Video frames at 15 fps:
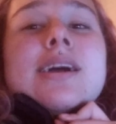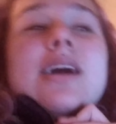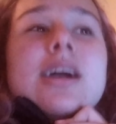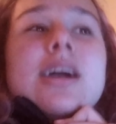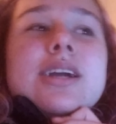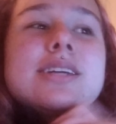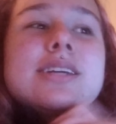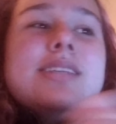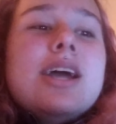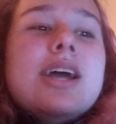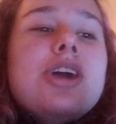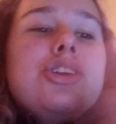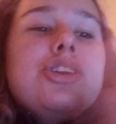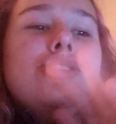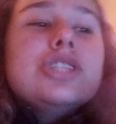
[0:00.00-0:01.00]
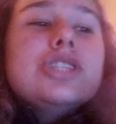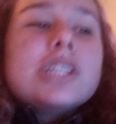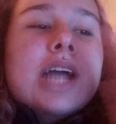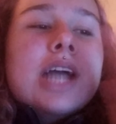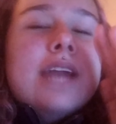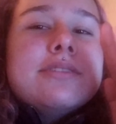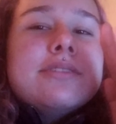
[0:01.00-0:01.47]
Because you just
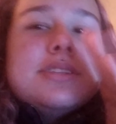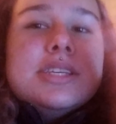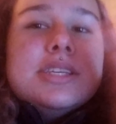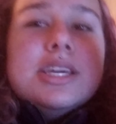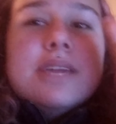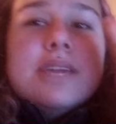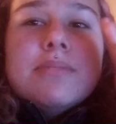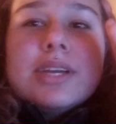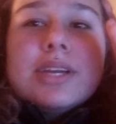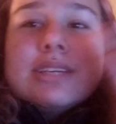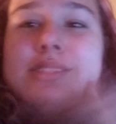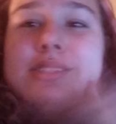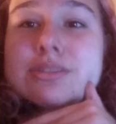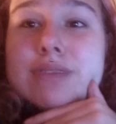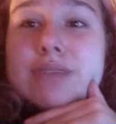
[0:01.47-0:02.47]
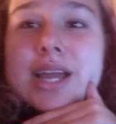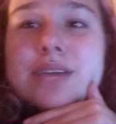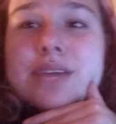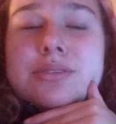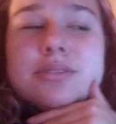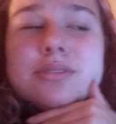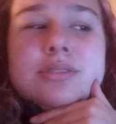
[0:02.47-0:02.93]
kind of see him like derail.